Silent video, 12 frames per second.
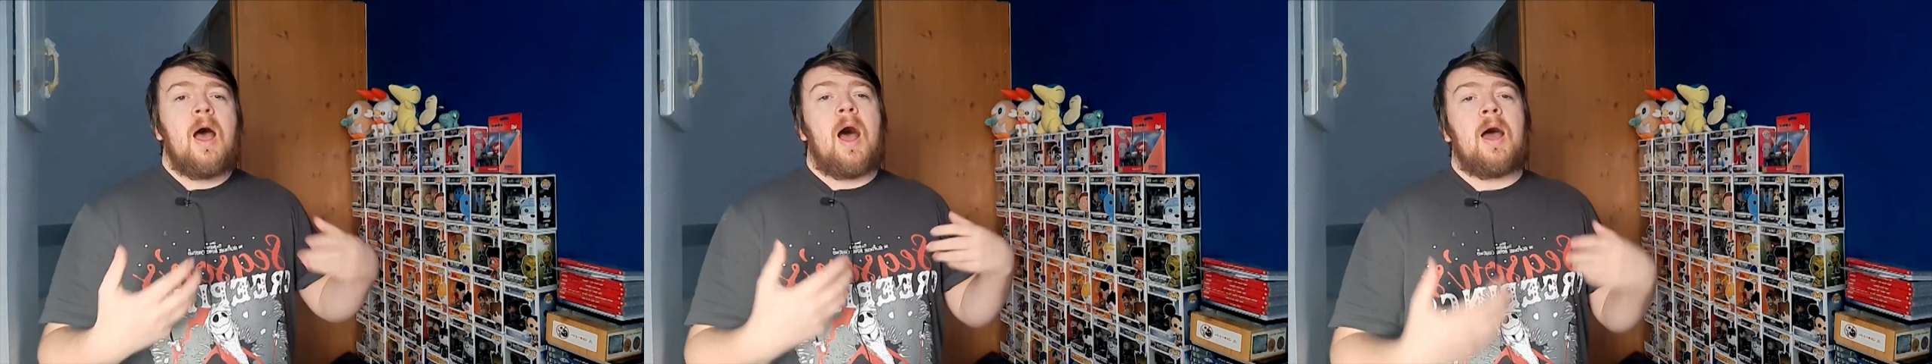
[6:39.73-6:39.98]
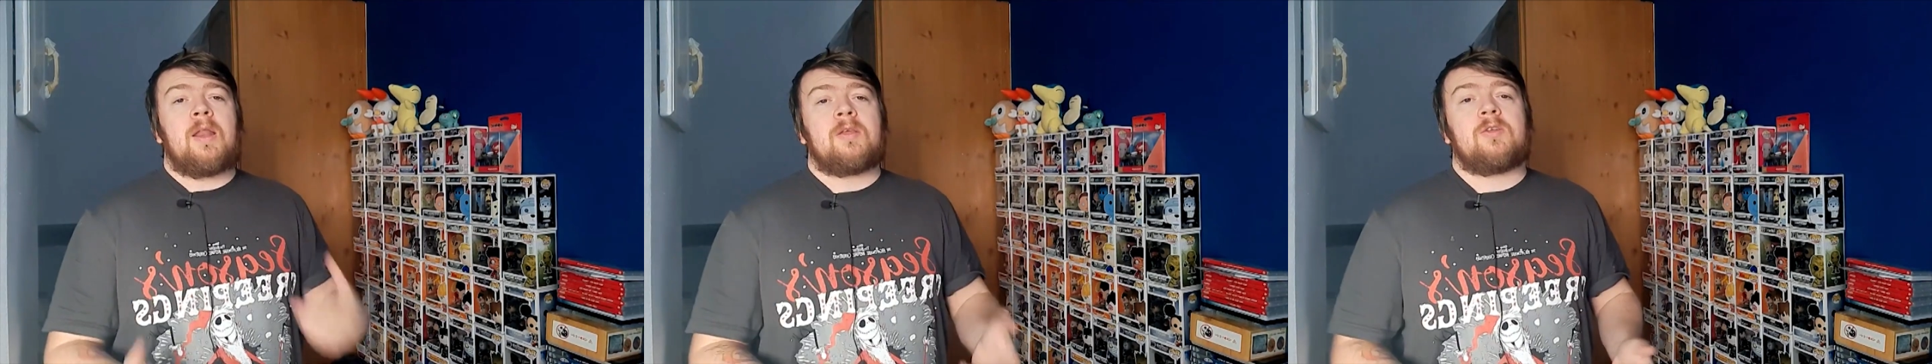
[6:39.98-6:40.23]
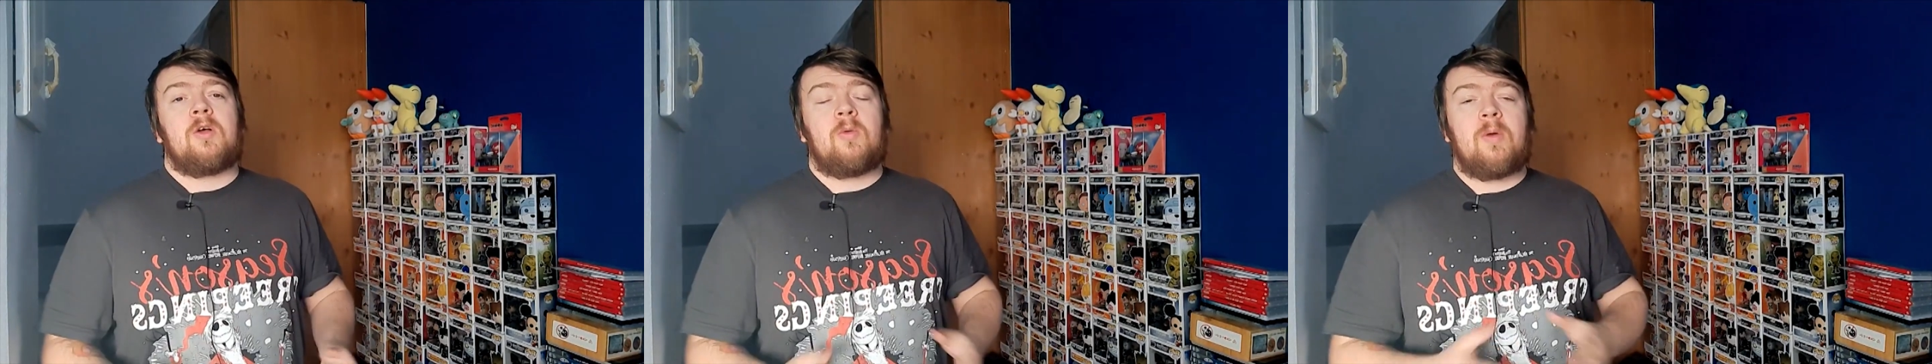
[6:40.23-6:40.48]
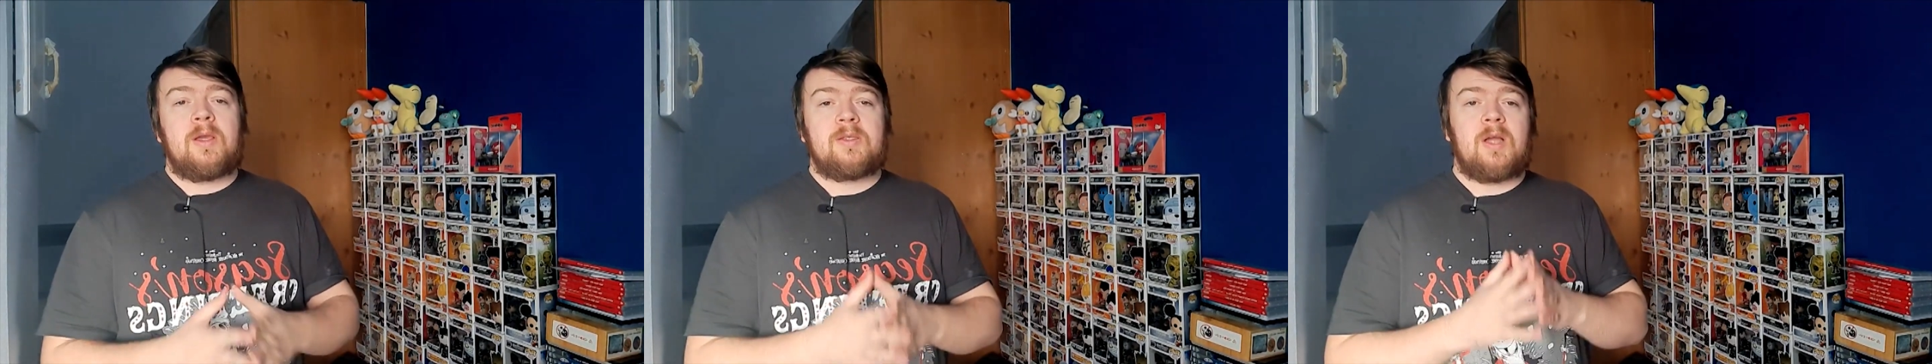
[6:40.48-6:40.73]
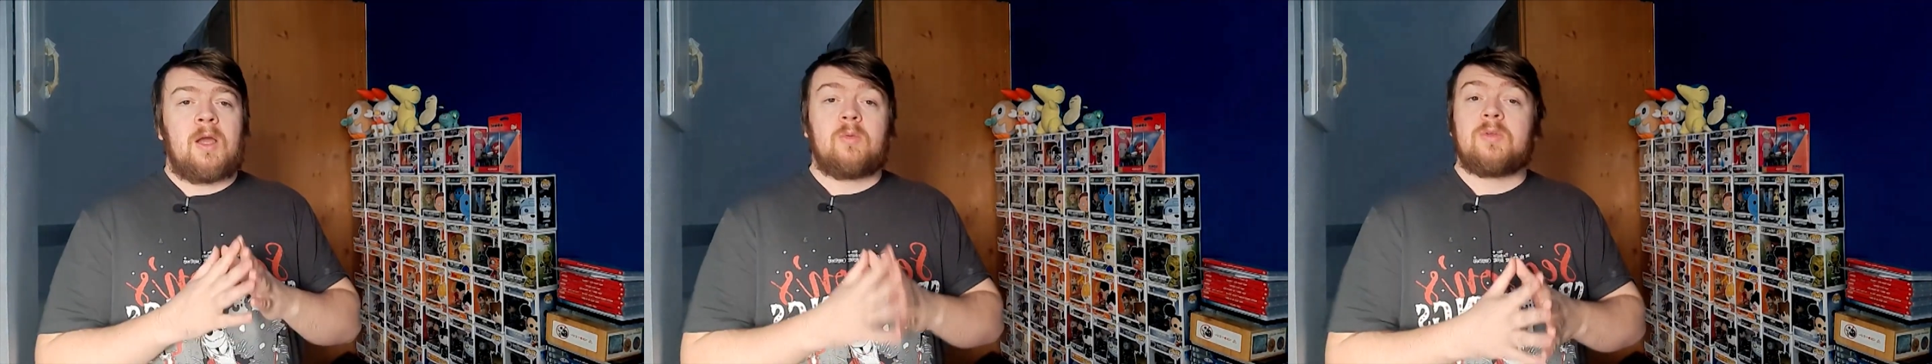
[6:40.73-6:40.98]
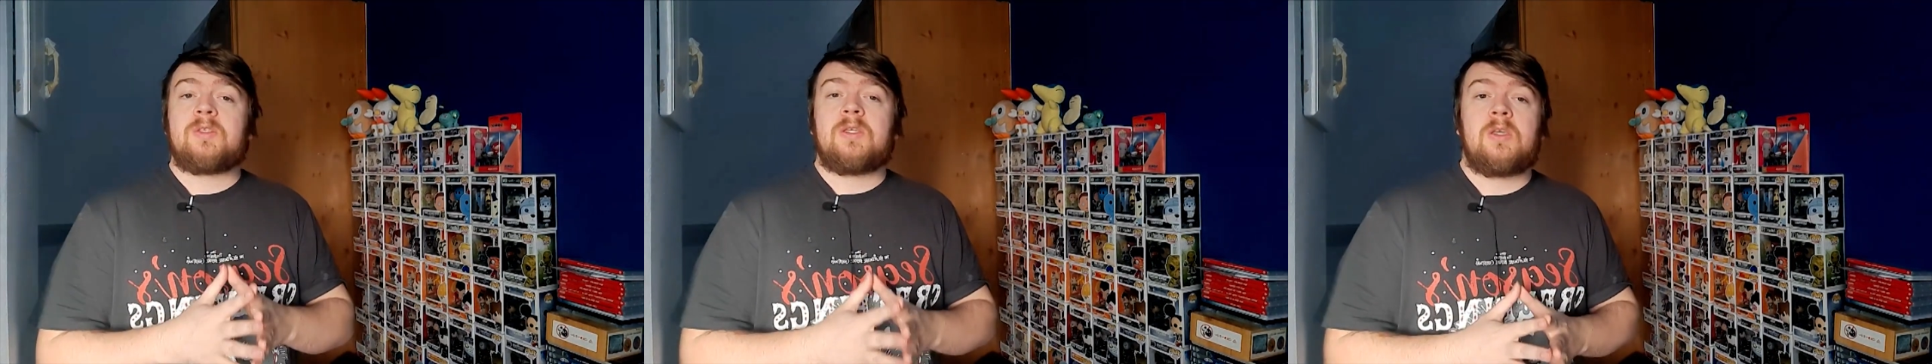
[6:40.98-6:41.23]
And as always, I will
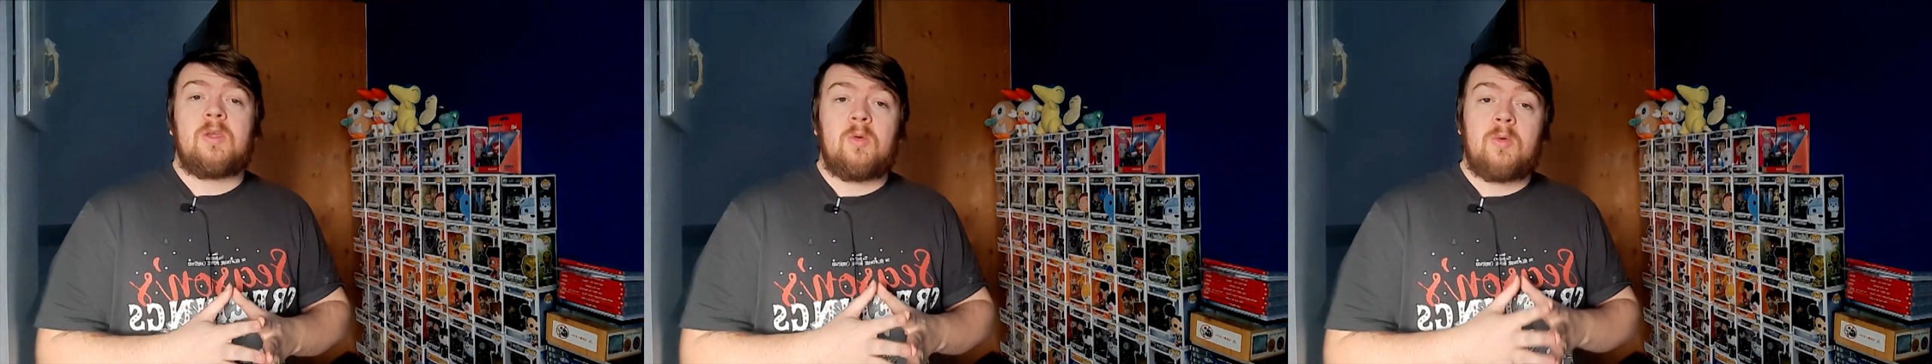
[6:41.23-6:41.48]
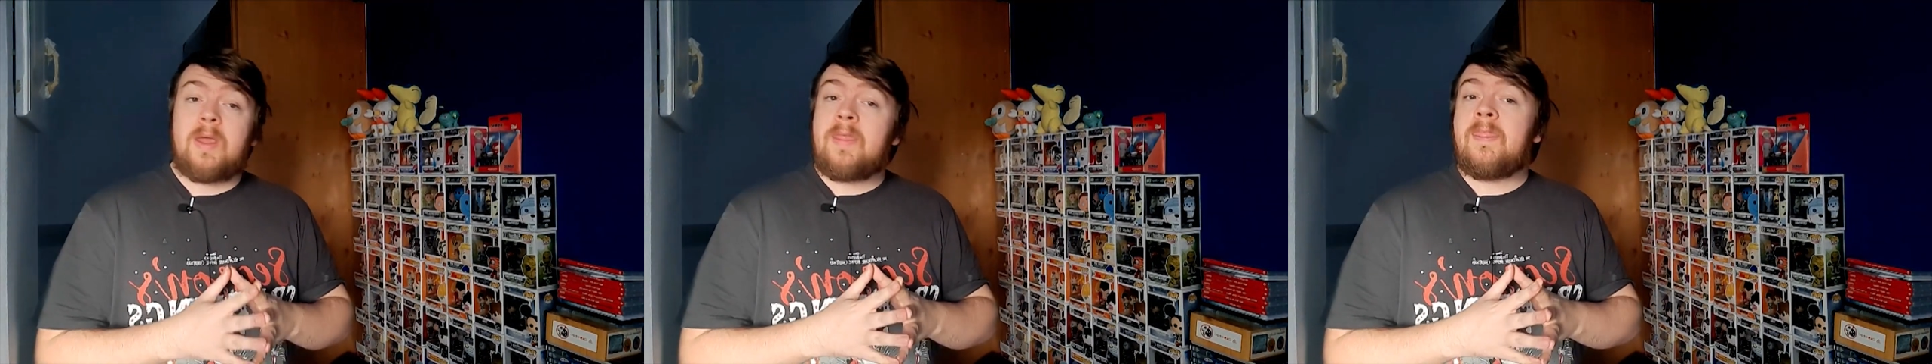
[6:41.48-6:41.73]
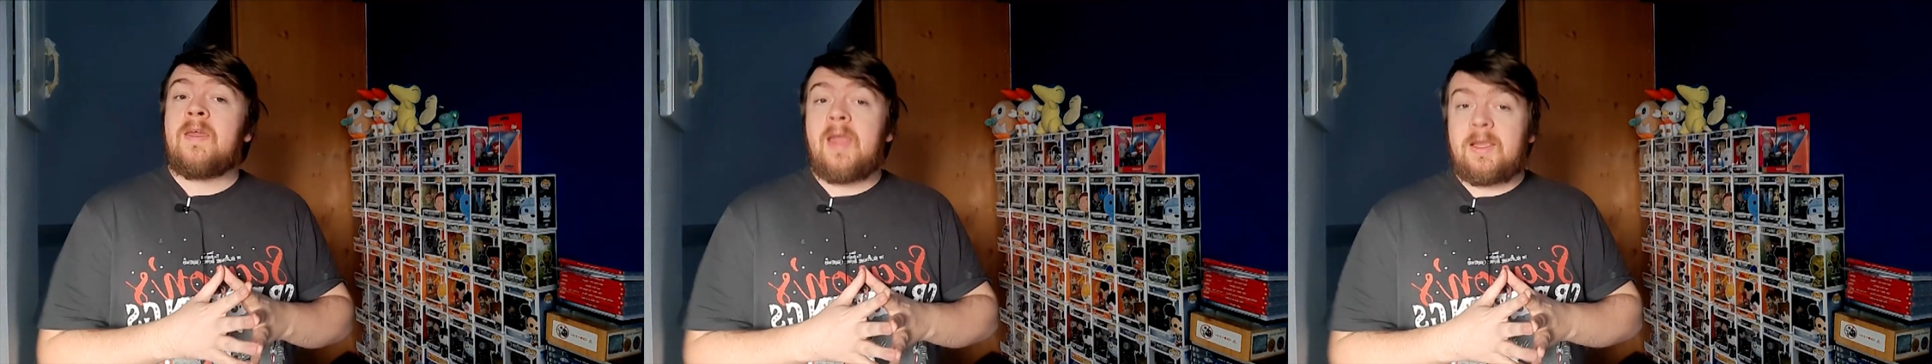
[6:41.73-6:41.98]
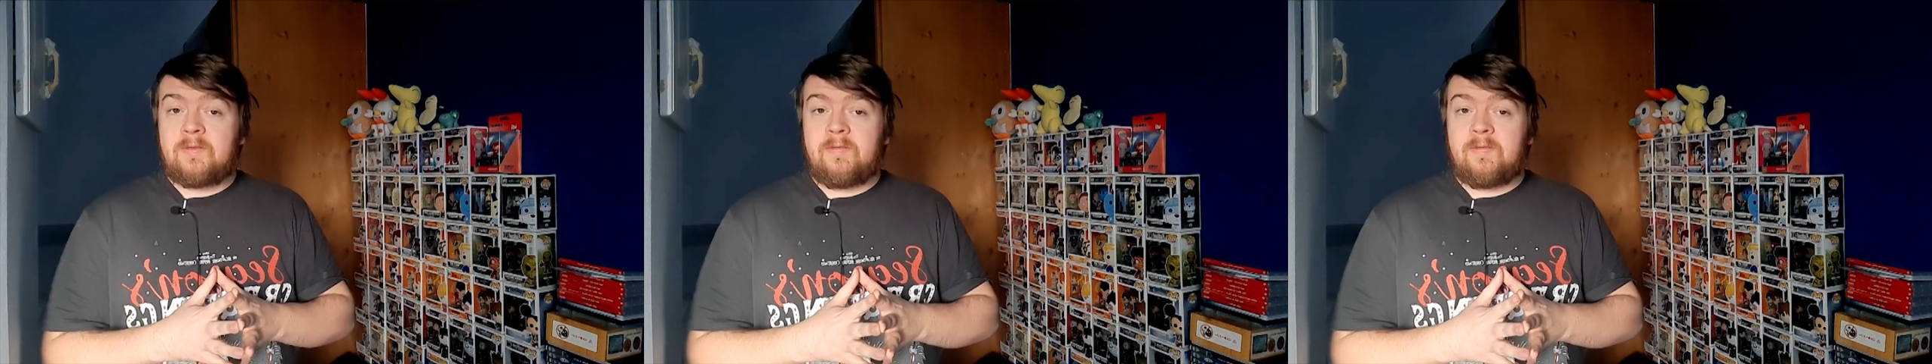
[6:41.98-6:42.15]
see you in the next